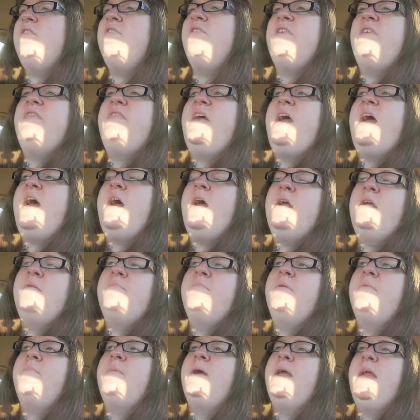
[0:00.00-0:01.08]
only that,
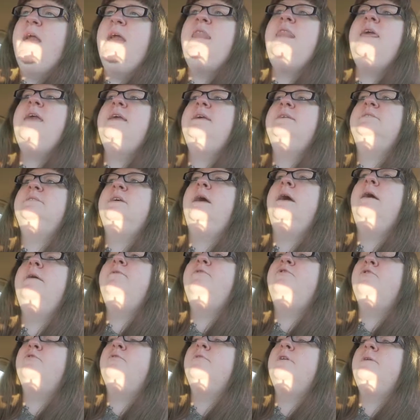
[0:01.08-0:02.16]
but my headaches have
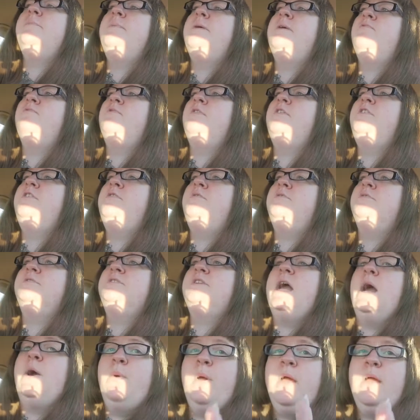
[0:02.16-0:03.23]
truly been reduced.
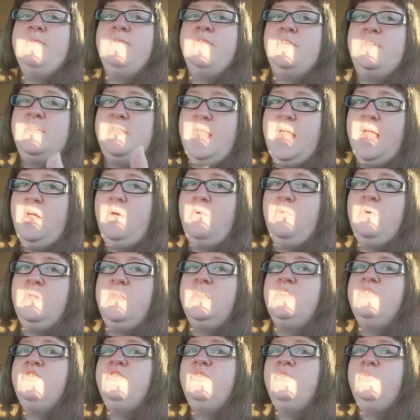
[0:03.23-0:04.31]
However, now when
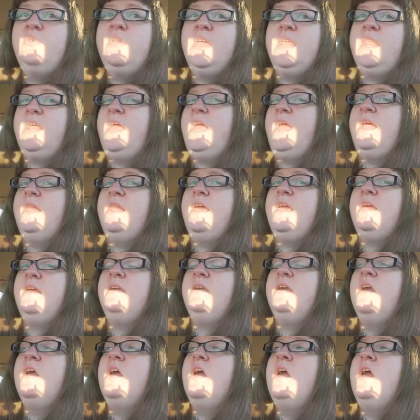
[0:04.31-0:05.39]
I do get a
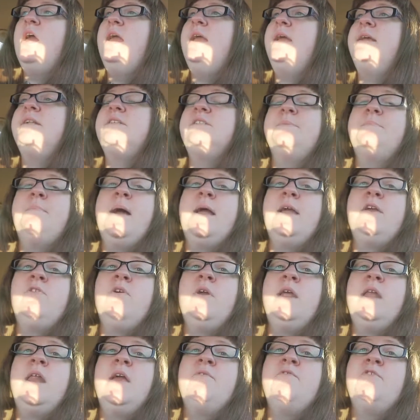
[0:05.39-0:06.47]
headache, it's a
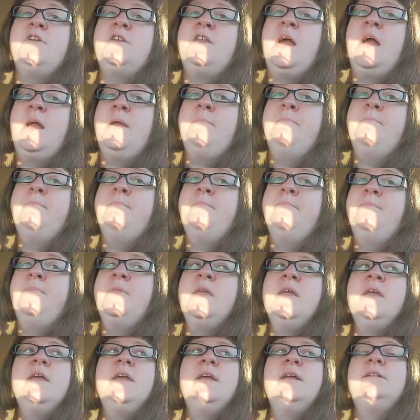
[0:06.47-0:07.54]
migraine every time.
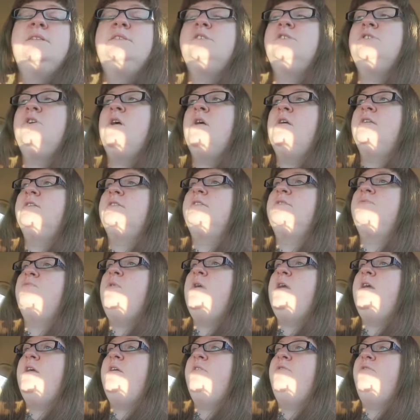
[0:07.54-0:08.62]
It starts
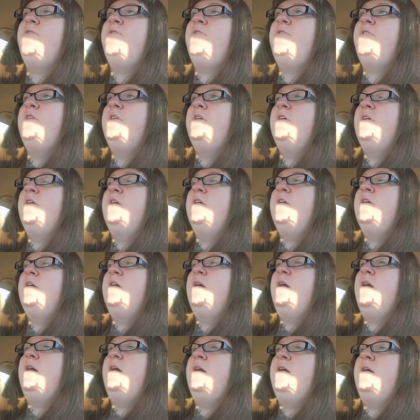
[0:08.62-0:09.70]
with
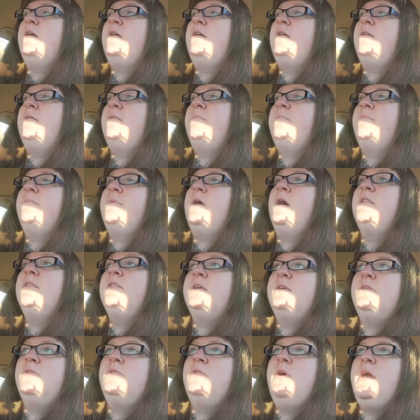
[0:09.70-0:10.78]
a
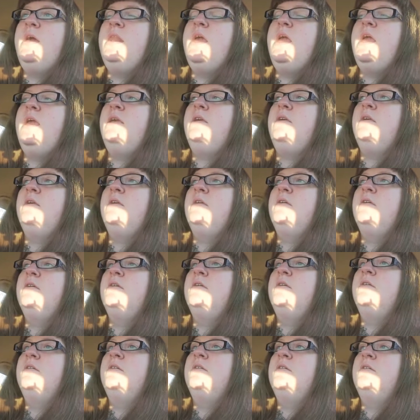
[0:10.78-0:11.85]
little headache,
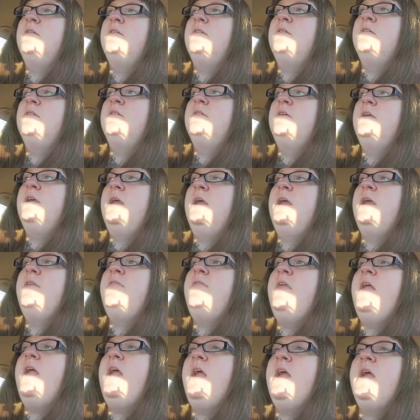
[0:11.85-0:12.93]

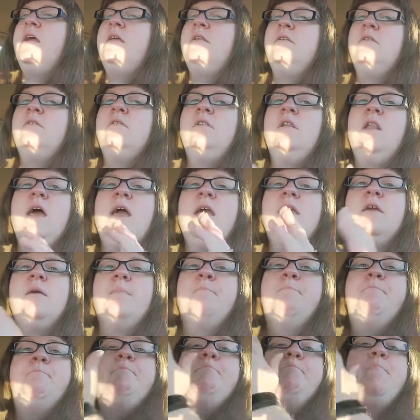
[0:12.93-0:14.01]
and then like
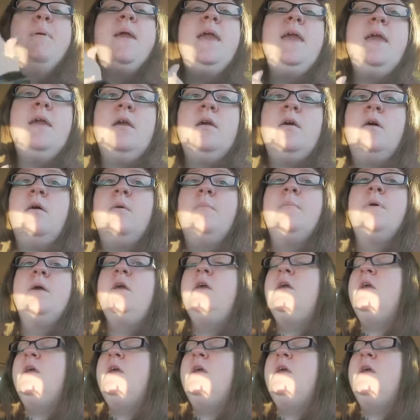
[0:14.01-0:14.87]
bam,